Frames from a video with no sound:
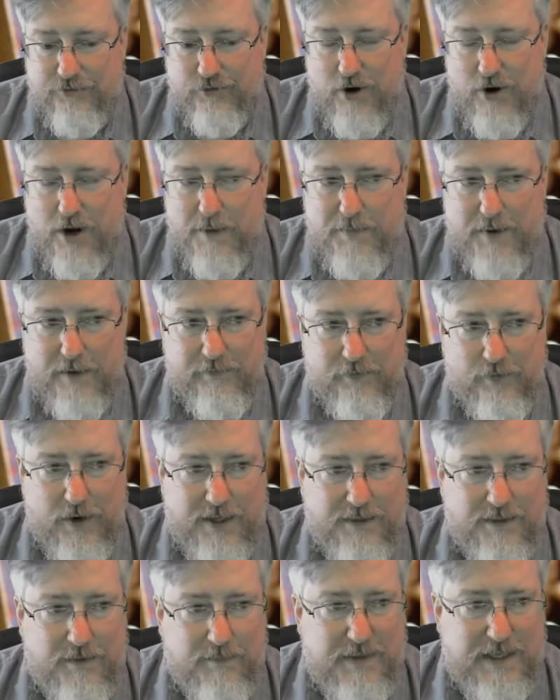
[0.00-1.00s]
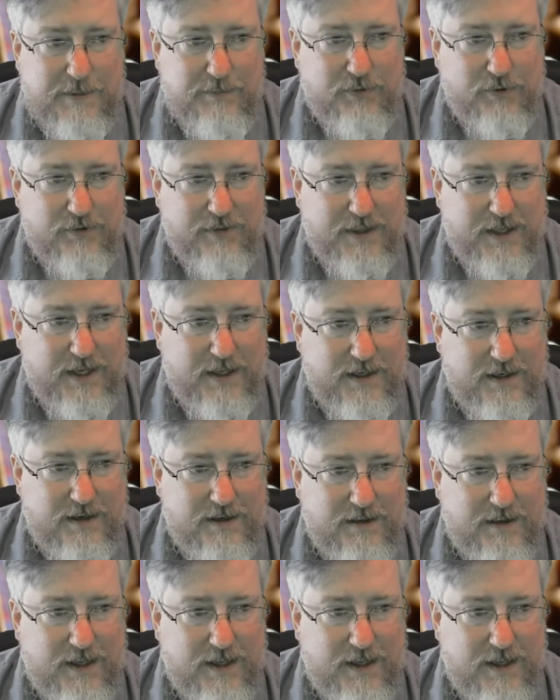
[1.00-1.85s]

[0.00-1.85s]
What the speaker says: drop-off rate in the people that